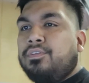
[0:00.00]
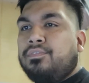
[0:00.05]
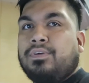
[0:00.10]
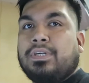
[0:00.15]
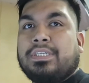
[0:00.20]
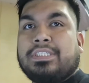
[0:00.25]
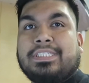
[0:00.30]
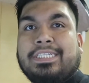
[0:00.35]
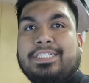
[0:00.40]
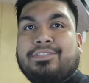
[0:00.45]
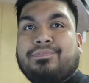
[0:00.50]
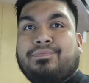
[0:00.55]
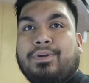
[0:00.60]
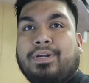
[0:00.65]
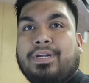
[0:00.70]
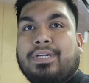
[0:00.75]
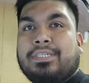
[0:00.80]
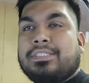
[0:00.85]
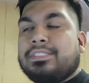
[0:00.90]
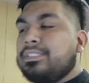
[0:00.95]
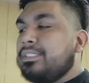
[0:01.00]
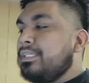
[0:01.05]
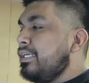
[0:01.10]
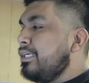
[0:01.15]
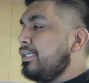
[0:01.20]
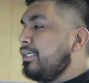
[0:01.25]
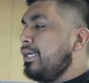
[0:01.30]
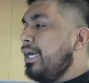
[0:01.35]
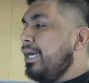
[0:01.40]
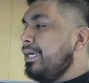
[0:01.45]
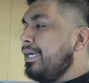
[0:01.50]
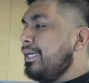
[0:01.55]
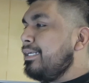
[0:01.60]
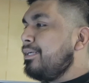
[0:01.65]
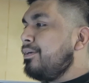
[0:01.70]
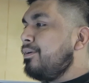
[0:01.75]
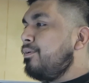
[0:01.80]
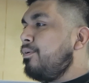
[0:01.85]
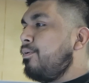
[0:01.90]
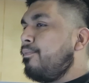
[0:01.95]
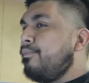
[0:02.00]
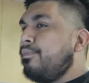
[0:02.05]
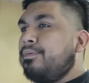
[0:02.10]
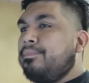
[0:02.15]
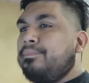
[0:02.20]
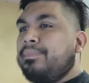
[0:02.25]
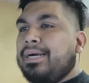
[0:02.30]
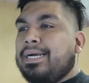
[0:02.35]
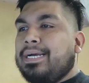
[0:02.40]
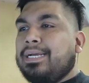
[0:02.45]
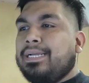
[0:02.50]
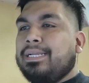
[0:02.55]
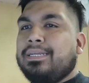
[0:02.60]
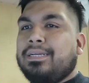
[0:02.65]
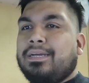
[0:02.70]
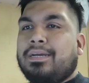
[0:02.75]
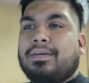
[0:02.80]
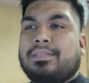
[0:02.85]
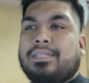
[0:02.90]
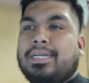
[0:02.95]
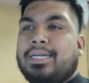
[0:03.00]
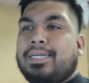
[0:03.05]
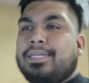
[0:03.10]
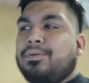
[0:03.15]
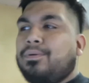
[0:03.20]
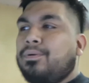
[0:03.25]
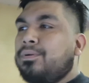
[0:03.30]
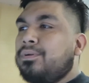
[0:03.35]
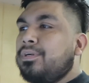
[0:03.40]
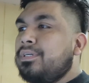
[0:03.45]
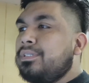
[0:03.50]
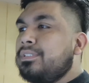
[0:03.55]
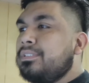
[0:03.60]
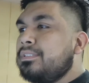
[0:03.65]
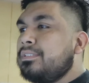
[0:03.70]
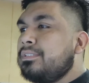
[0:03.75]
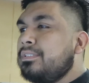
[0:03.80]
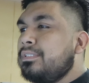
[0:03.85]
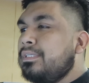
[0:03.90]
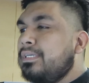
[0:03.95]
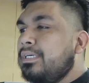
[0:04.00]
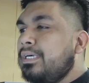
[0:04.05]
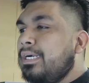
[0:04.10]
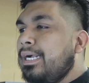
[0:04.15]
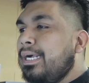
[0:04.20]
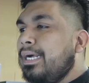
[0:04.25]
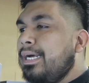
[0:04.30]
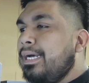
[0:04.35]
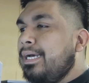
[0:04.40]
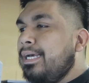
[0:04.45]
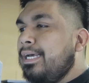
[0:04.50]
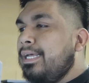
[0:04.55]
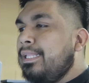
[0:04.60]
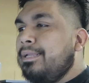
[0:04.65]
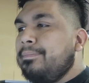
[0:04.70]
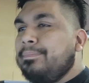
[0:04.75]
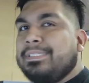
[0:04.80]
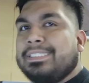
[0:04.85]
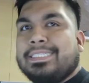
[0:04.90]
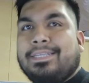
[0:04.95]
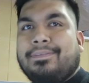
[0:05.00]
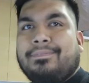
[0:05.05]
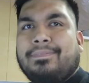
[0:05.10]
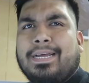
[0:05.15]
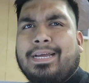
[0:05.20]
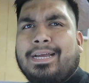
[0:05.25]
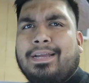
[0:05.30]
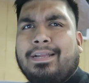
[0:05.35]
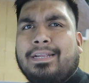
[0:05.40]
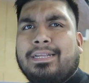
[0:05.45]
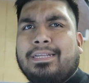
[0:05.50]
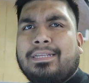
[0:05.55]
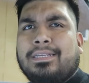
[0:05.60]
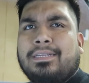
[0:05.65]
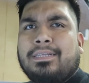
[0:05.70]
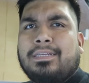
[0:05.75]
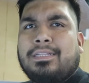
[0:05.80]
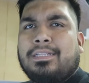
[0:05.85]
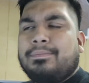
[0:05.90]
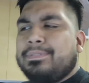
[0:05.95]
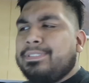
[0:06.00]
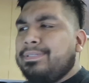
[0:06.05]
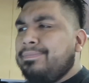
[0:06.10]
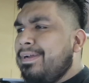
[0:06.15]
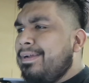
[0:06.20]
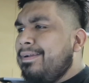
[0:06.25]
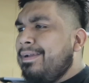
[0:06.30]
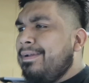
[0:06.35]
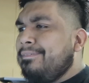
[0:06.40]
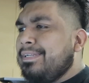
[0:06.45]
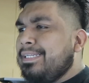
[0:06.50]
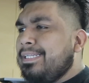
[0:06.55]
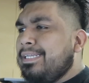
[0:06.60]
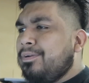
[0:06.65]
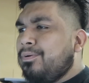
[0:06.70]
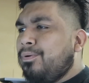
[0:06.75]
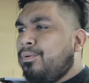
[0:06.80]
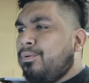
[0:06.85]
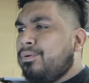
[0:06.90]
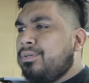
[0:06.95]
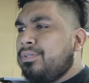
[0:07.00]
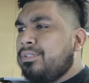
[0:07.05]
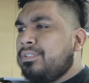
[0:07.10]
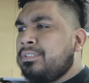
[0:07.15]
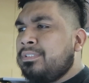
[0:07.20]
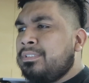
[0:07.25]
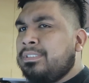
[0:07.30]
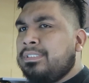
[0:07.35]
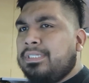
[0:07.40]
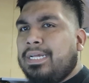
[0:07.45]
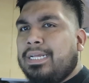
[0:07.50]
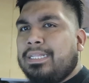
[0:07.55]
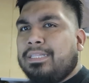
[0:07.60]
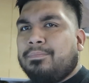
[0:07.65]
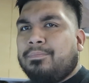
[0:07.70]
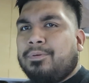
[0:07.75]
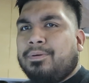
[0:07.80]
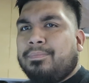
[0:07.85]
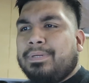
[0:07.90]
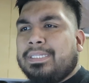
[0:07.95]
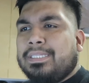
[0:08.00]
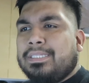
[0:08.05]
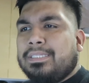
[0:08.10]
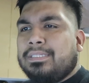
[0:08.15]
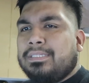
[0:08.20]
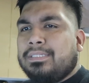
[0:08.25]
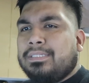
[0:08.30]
First things first, I gotta go over my online orders. Let me see if I have any orders at the moment.